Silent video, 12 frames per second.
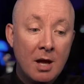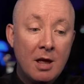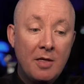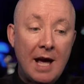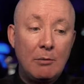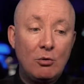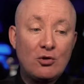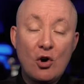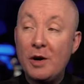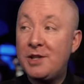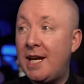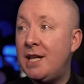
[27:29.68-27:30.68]
That will
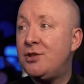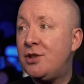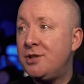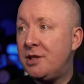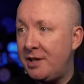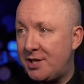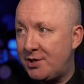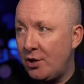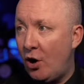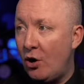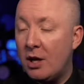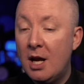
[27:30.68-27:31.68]
draw attention to this
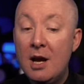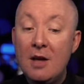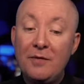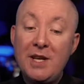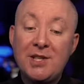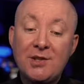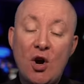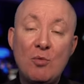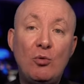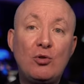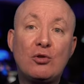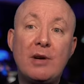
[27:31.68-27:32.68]
stock. This
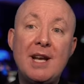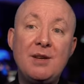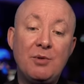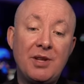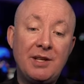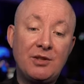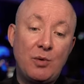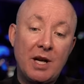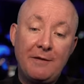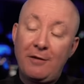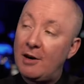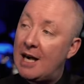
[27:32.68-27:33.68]
stock will trend within
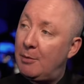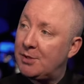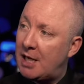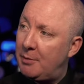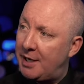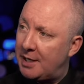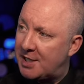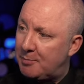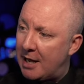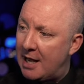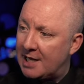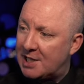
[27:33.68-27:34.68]
24 hours, I would
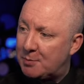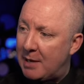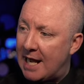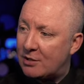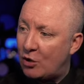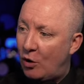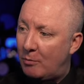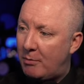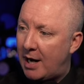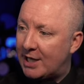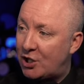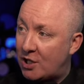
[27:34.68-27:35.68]
expect, on
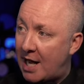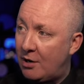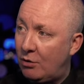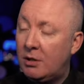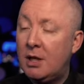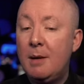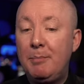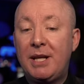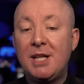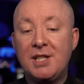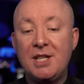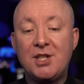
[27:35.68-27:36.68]
my channel,
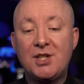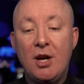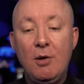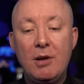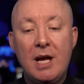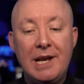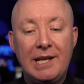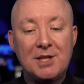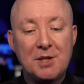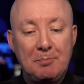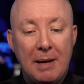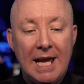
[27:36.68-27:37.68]
because it's solar and it's
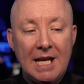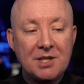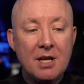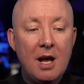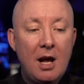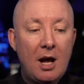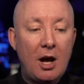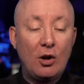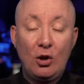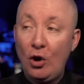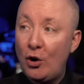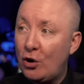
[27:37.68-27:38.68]
space. A
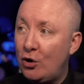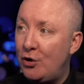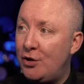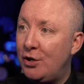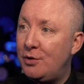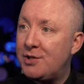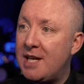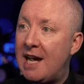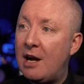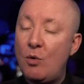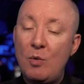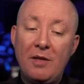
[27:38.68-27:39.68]
lot of good news
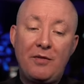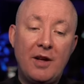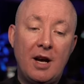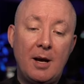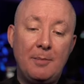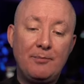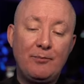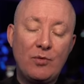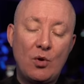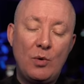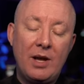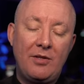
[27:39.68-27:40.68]
now with
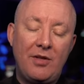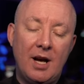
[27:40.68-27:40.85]
the